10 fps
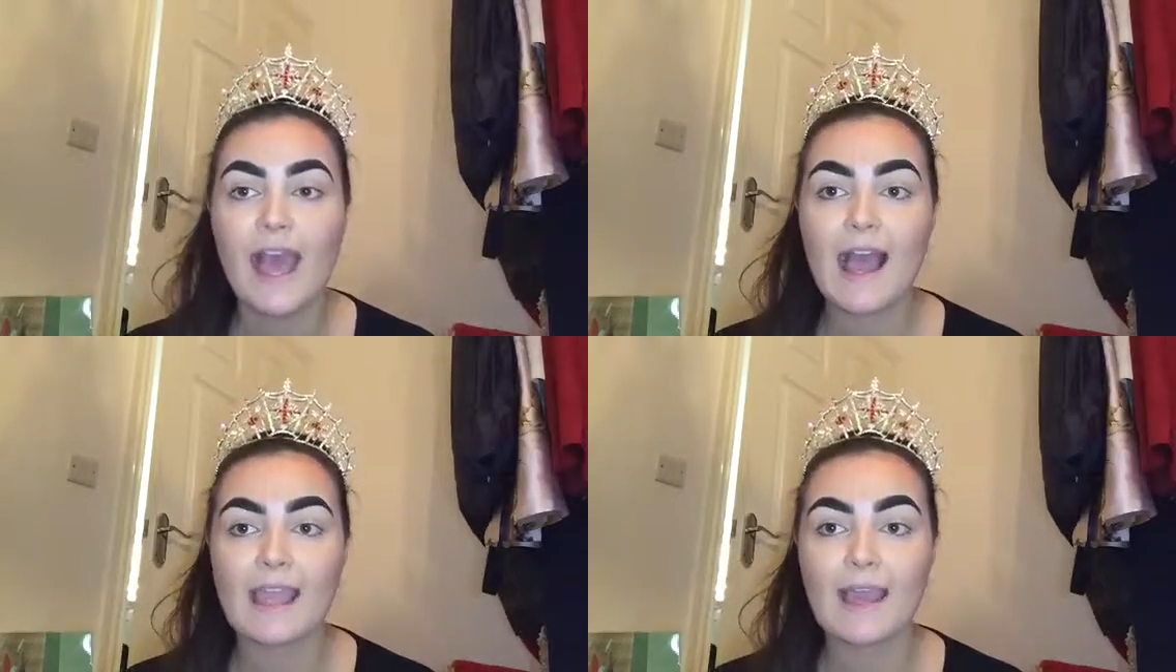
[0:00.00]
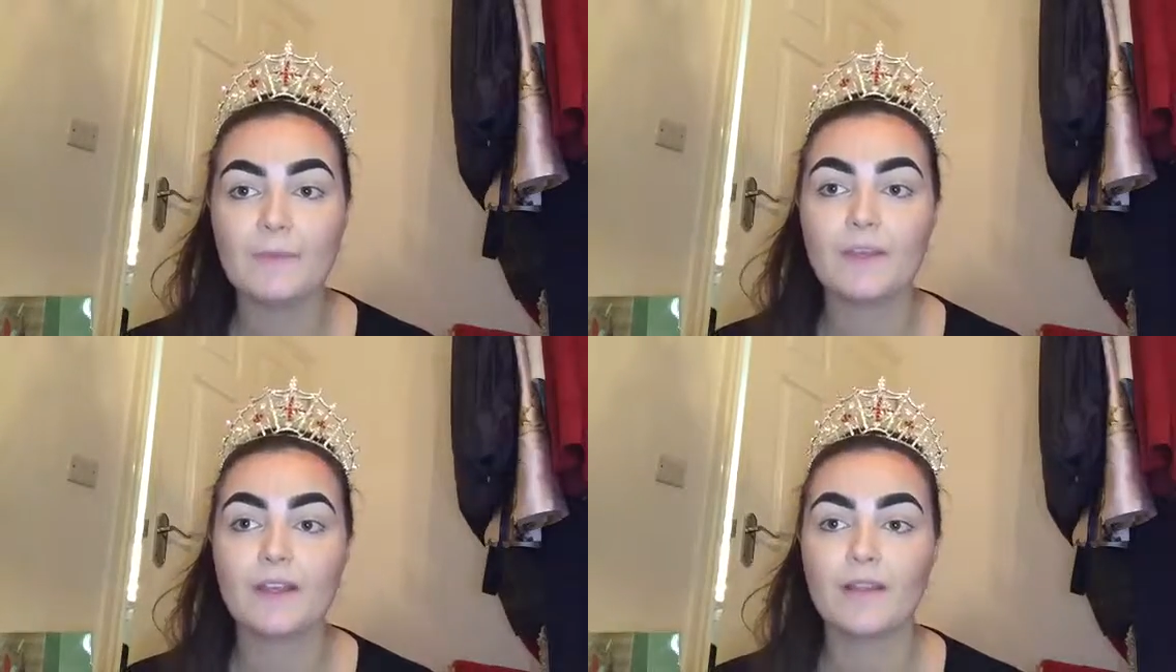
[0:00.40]
I
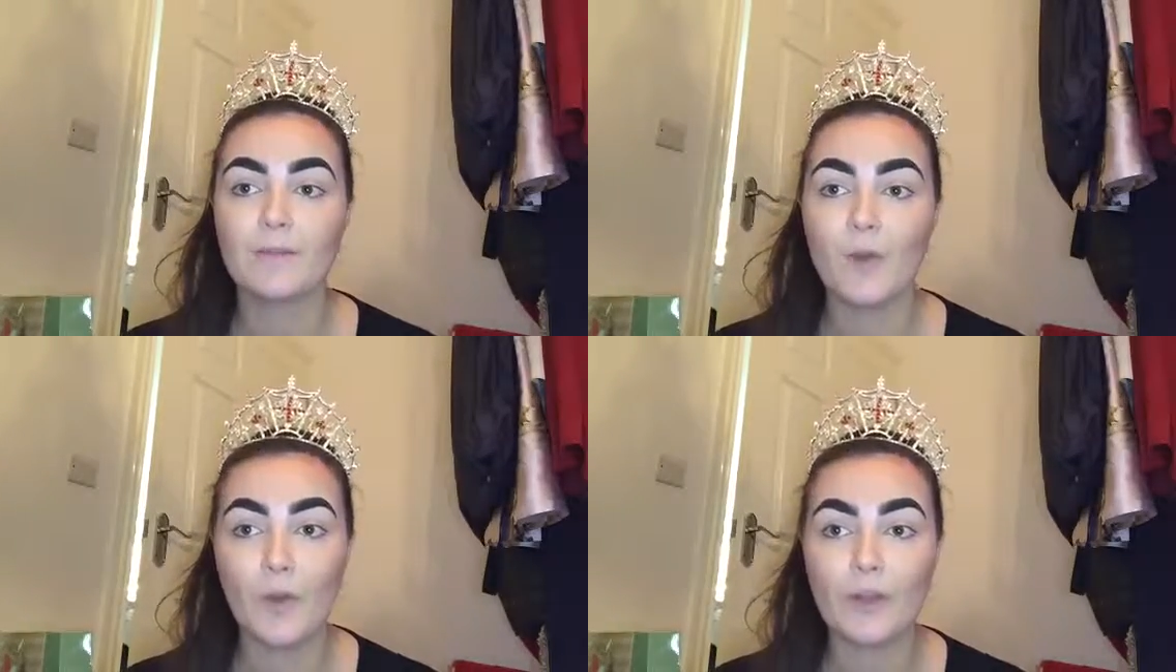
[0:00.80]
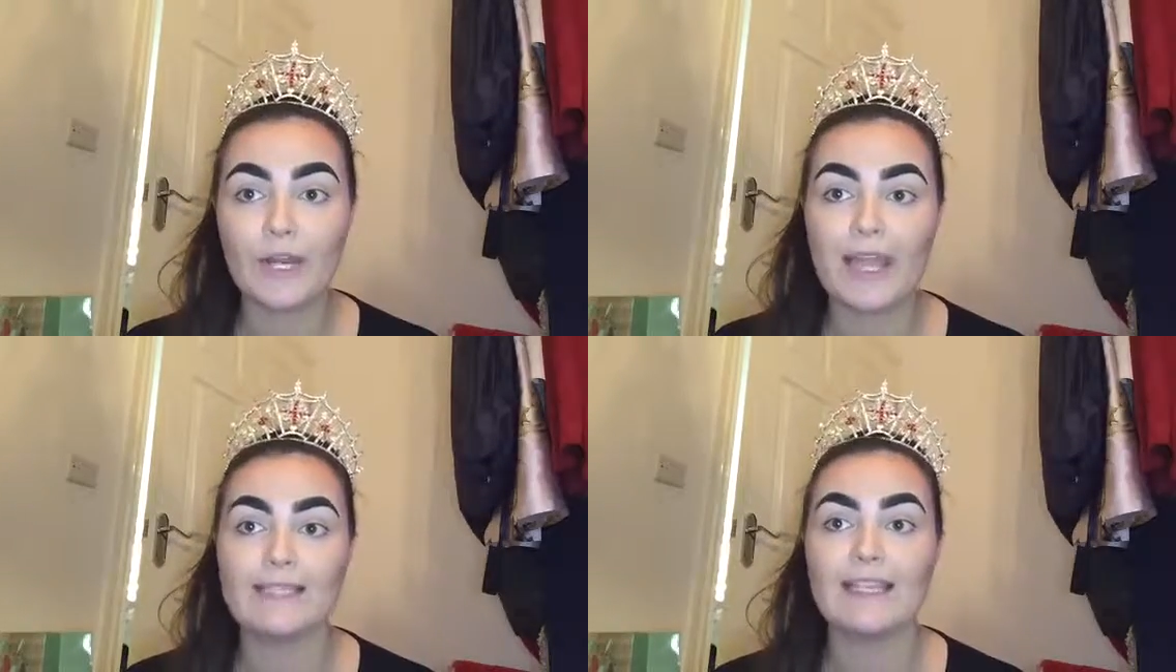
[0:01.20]
am
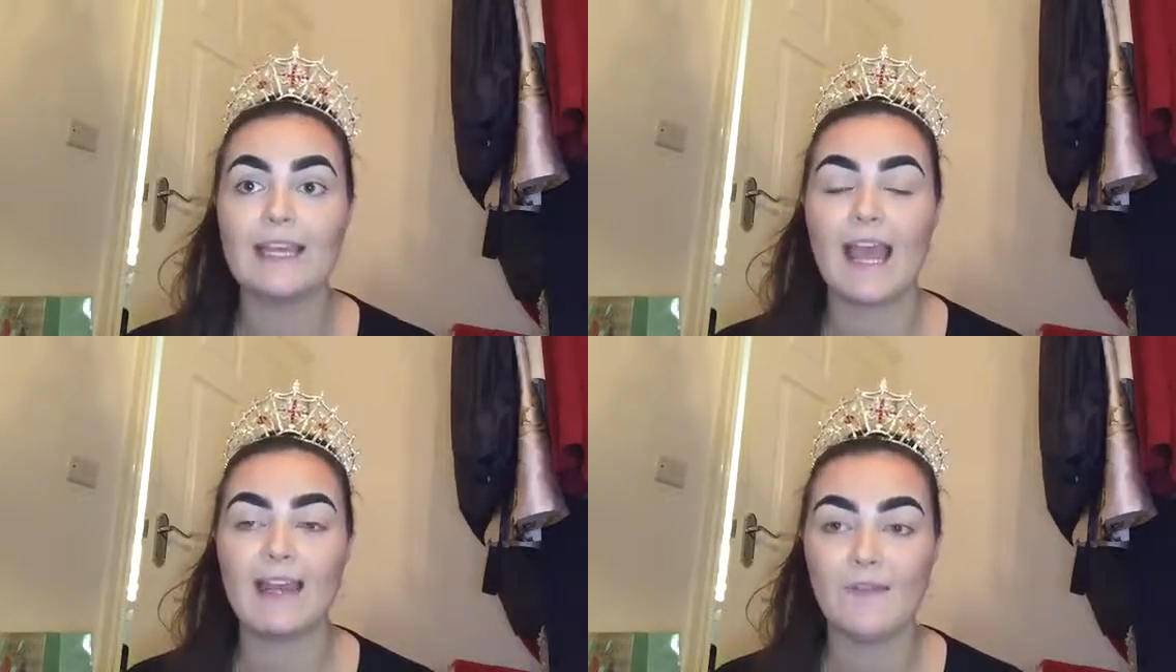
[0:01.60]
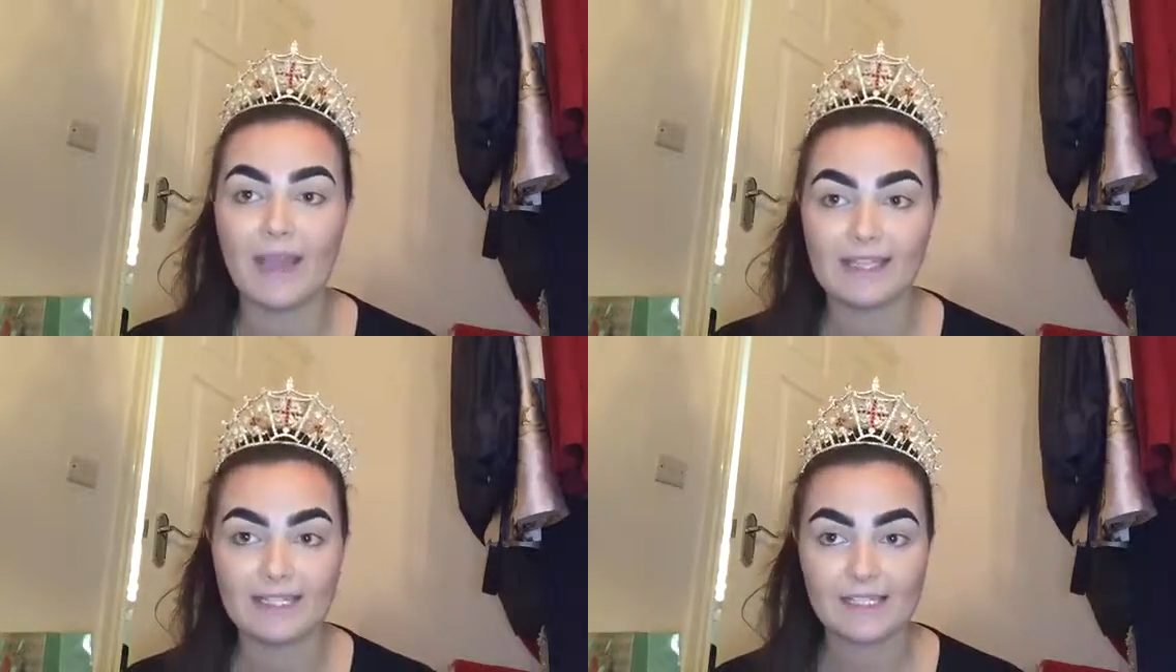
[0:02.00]
organising an
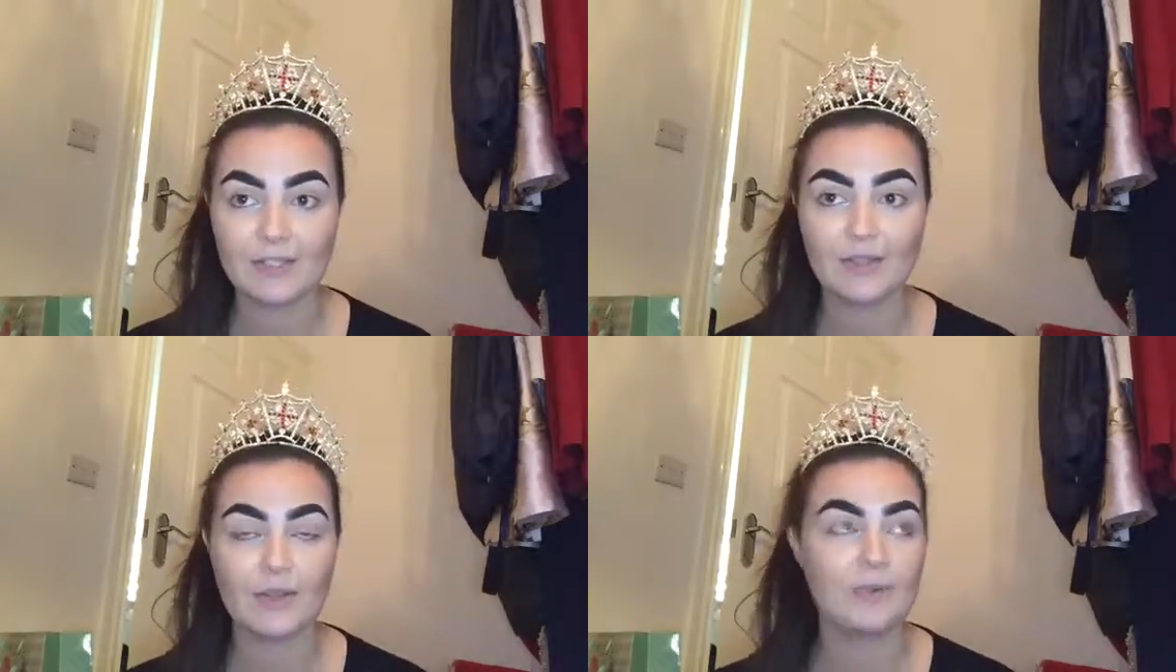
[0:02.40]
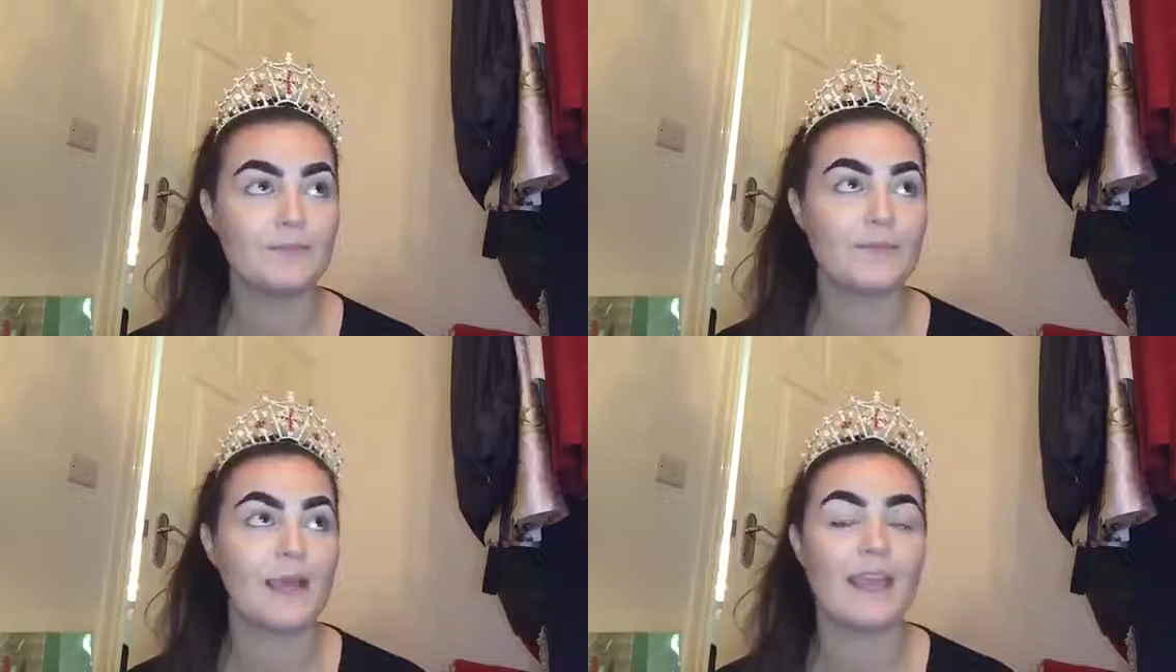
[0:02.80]
event to
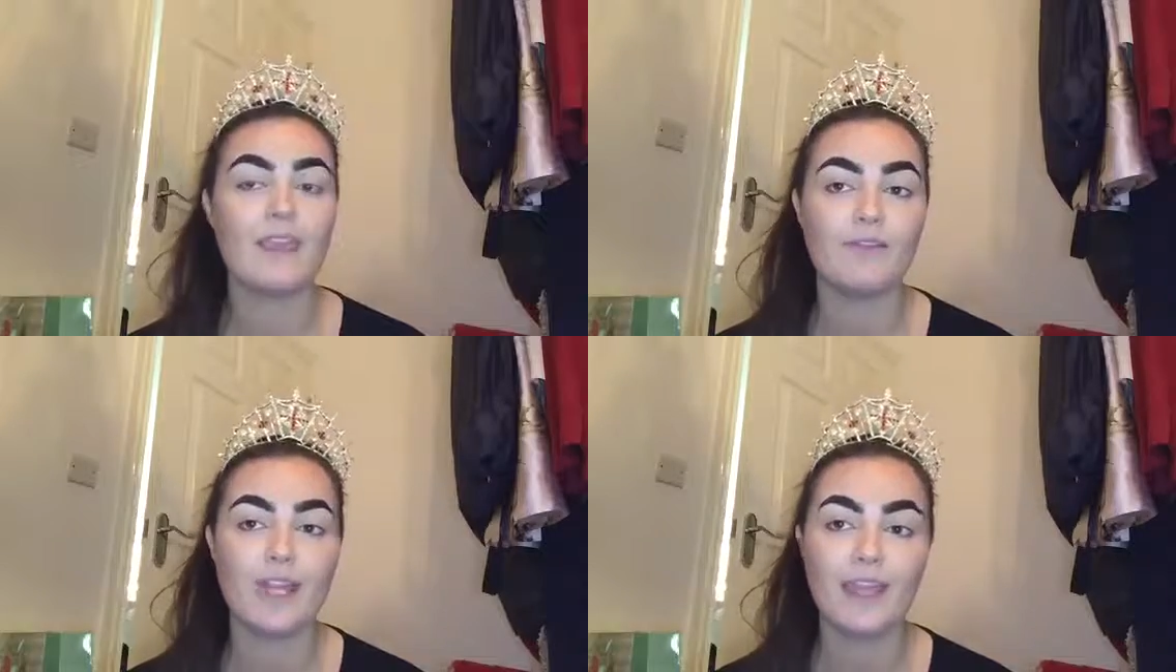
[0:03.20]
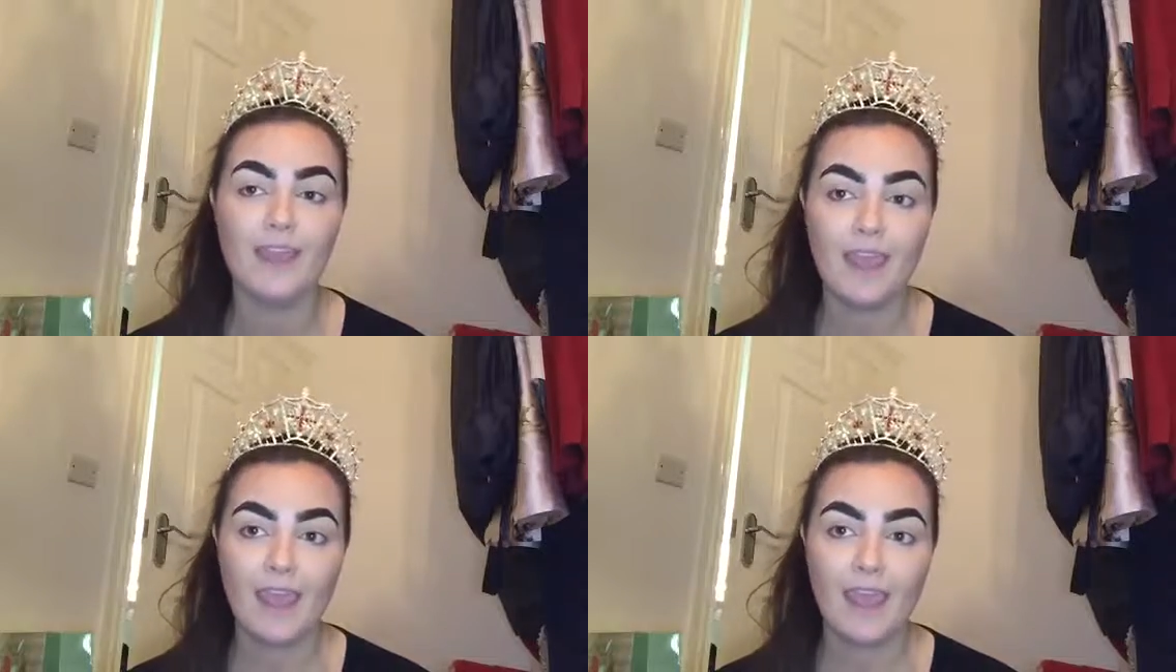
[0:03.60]
come to my area,